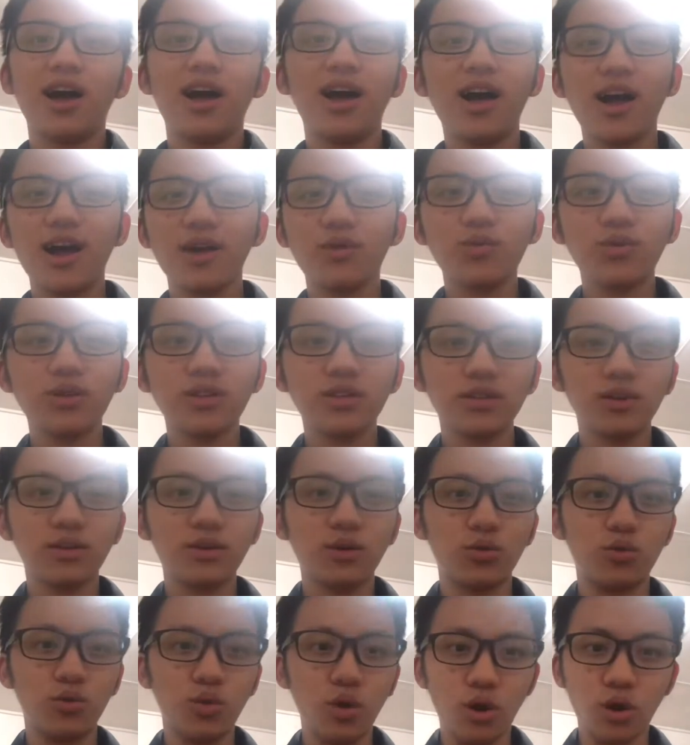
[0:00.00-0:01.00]
I was
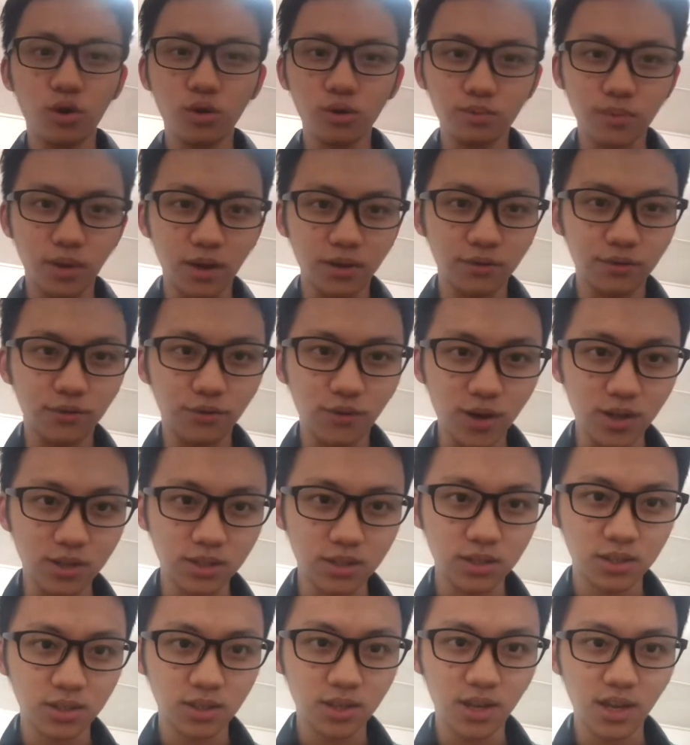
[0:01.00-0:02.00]
around my
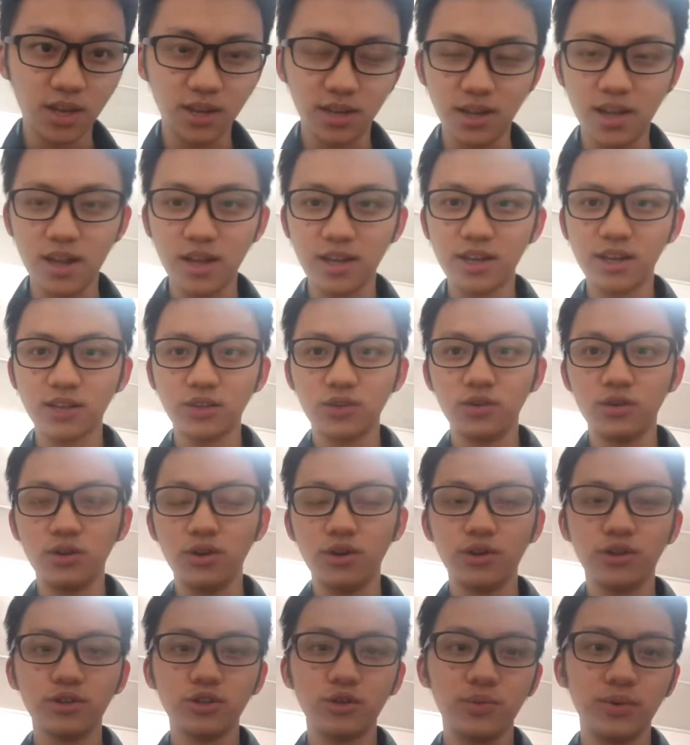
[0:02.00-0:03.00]
friends and I had to
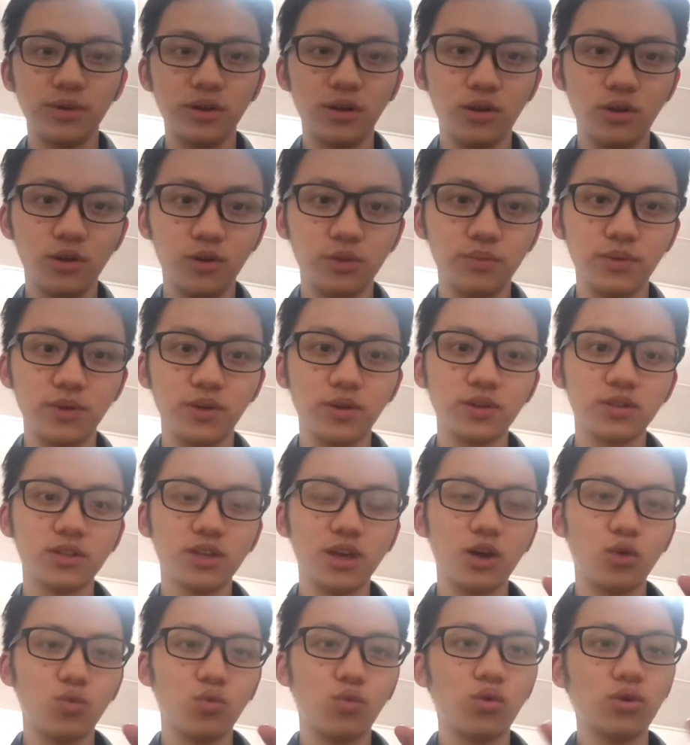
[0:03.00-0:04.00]
learn to be alone because
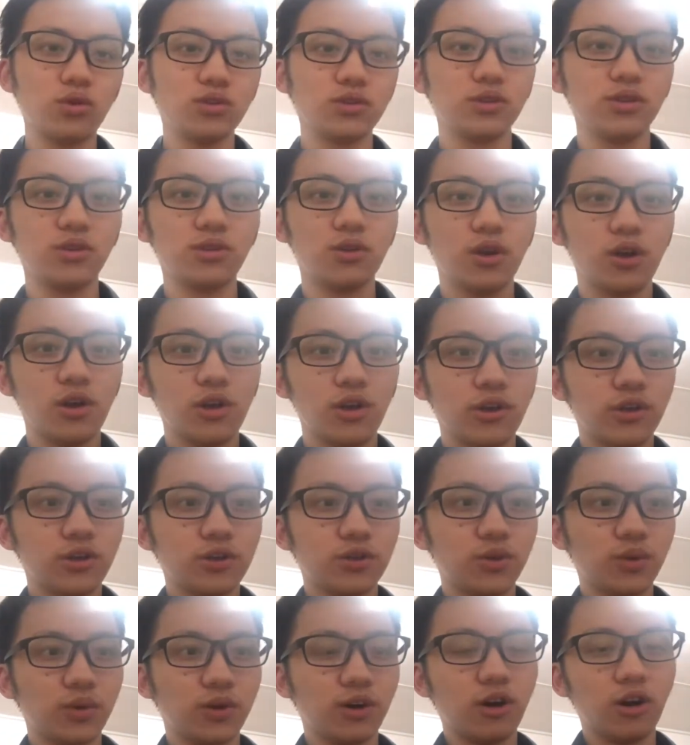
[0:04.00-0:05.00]
I wanted
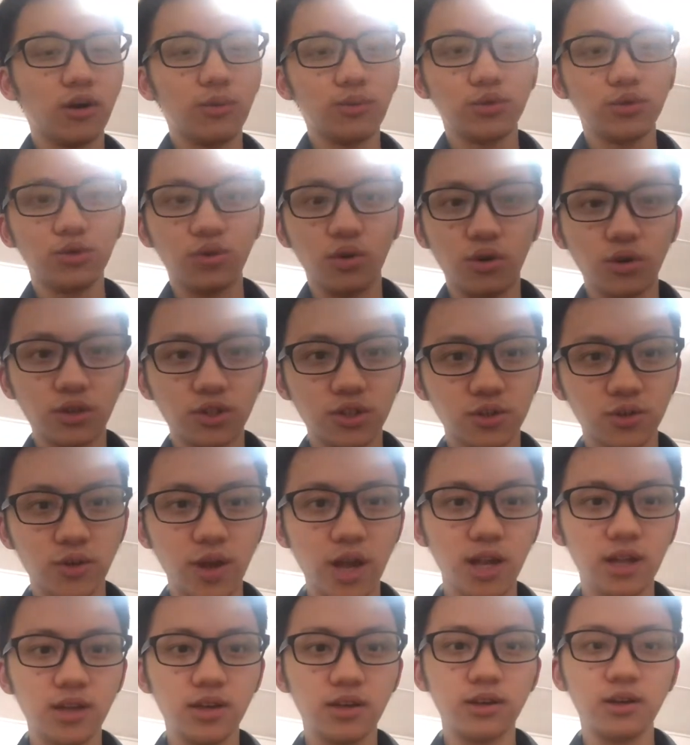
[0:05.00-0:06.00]
to come to
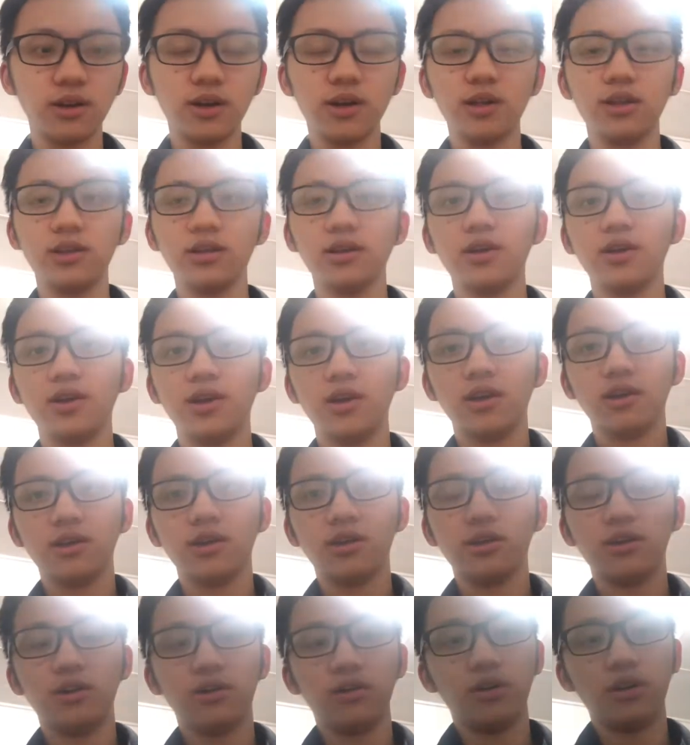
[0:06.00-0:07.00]
Australia and
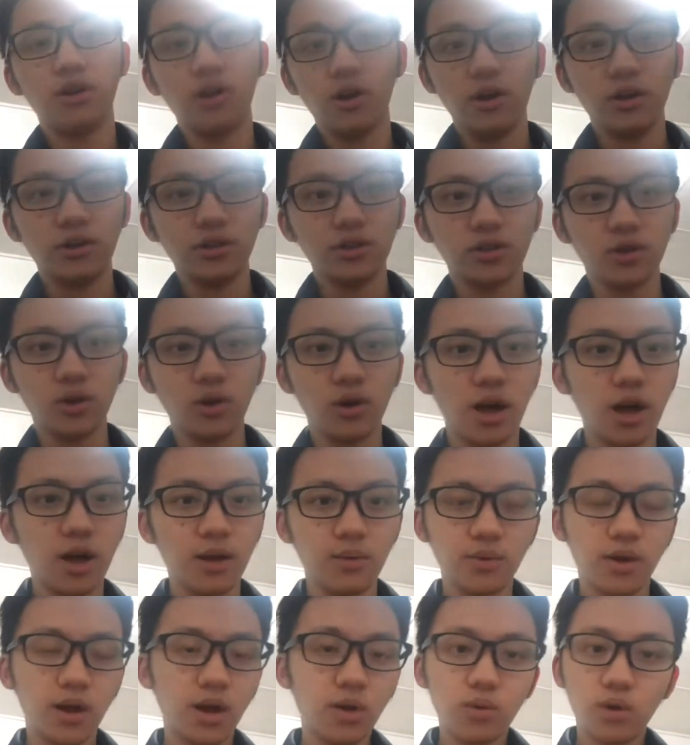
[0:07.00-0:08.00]
learn. So
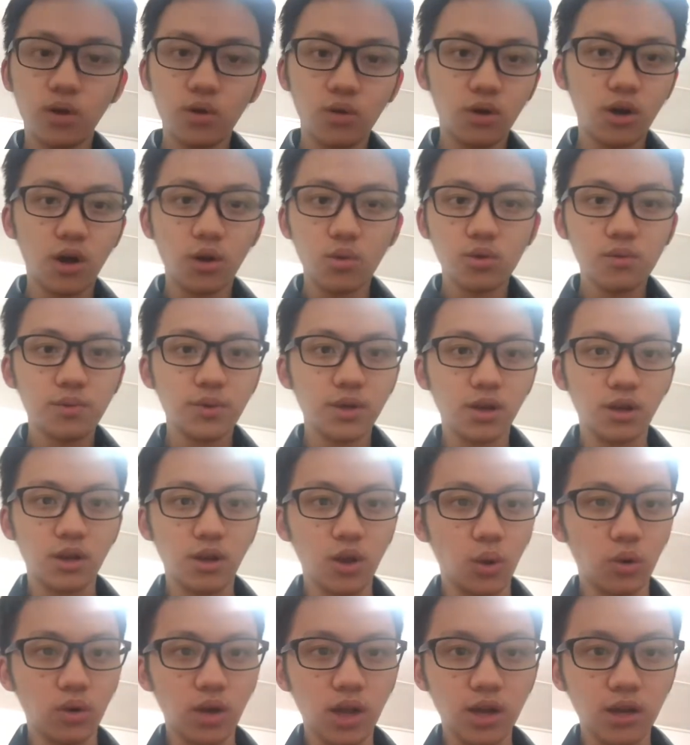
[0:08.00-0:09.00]
I will be
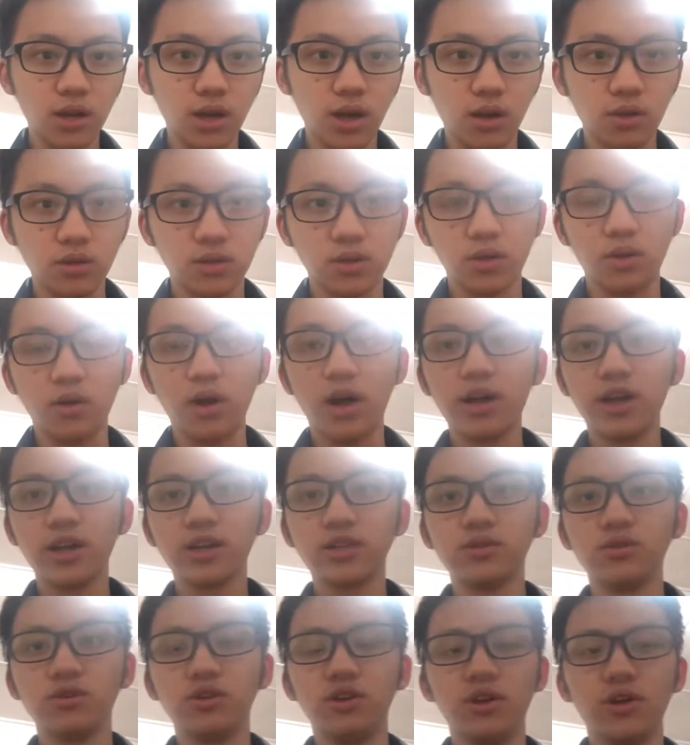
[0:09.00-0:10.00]
alone anyhow. So I
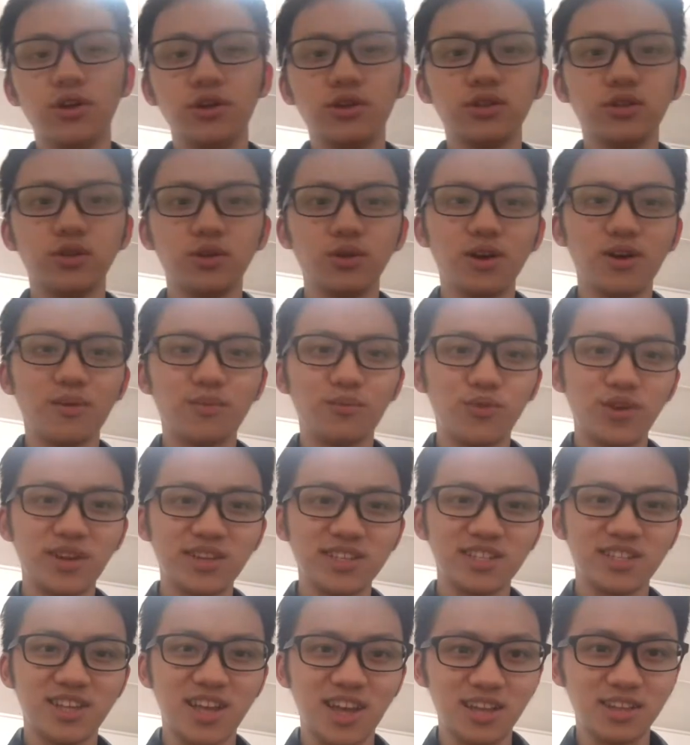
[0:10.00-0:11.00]
had to learn to
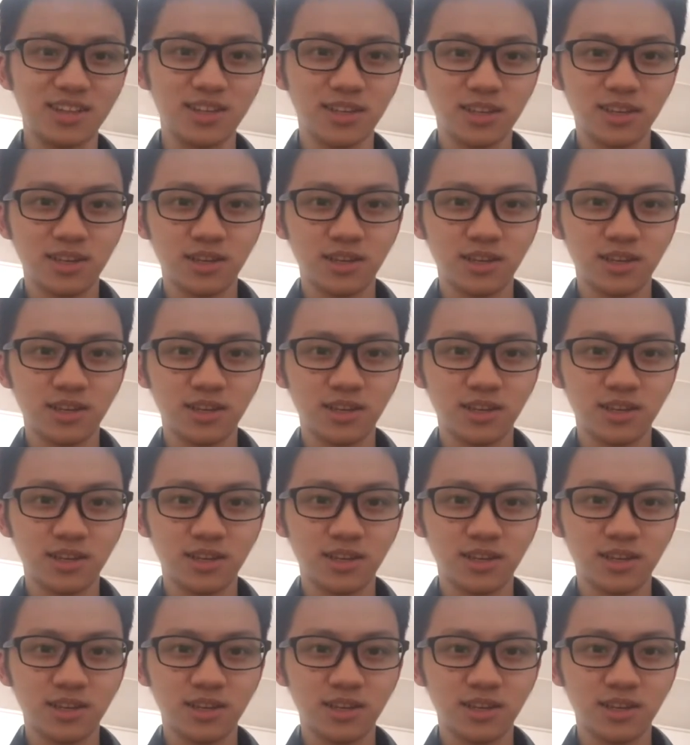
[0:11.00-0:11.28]
embrace that.